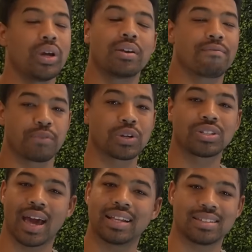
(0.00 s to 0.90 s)
We get a
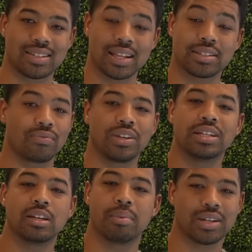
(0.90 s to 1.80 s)
first-hand sense of the
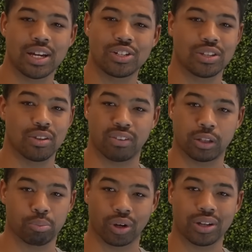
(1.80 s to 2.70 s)
intimidation the
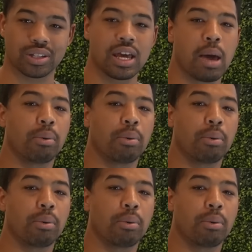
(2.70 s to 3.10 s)
villain brings